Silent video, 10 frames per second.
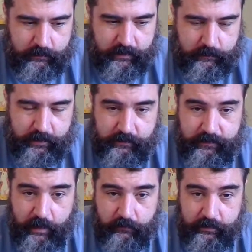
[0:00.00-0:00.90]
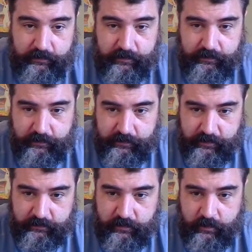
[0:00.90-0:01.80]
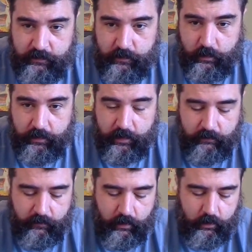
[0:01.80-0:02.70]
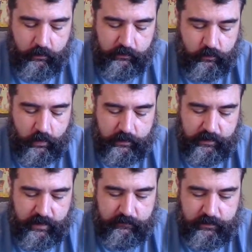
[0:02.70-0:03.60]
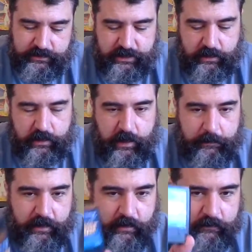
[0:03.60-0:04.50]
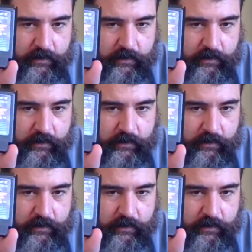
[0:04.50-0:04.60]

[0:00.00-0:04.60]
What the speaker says: but the piece de resistance, one that I've always wanted to have a legit copy of,